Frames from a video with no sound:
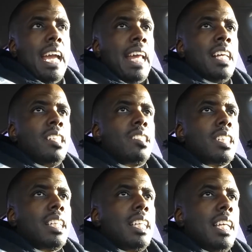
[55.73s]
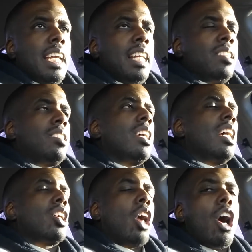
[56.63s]
and it's
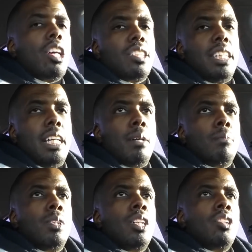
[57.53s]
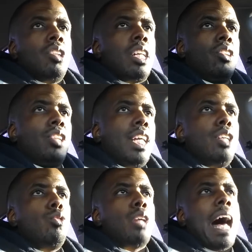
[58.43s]
causing them to
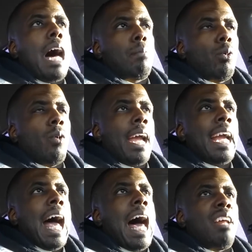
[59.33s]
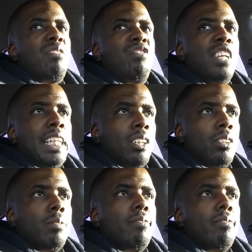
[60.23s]
continue to operate out of fear.